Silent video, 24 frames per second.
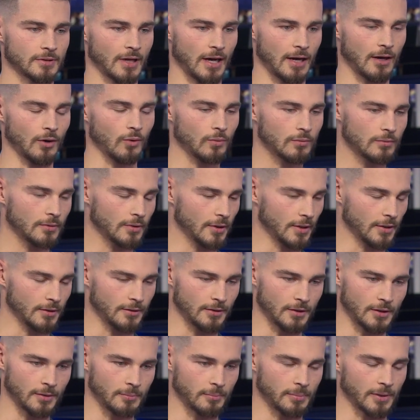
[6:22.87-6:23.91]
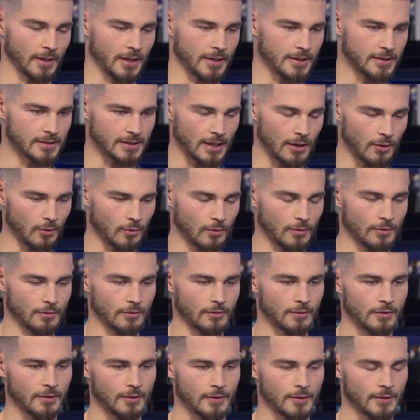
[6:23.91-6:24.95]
out and players out and